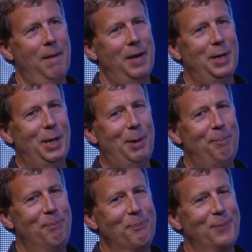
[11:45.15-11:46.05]

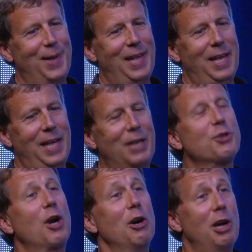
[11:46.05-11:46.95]
And it
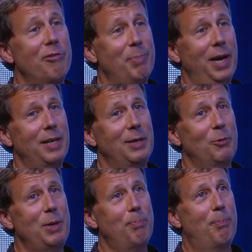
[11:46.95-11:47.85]
started off bad.
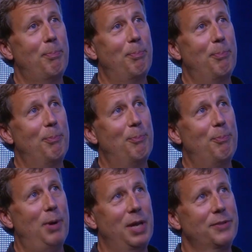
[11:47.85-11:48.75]
We
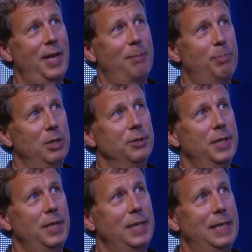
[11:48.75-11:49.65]
bought that
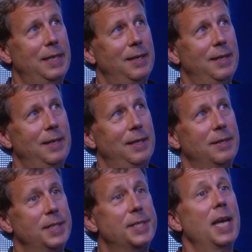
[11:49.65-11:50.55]
building
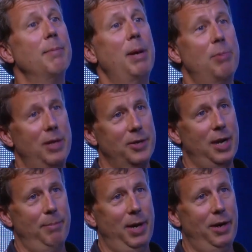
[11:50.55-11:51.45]
the day my brother
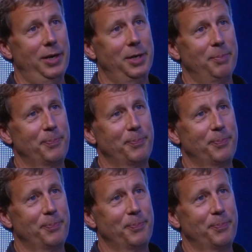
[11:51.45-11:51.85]
got married,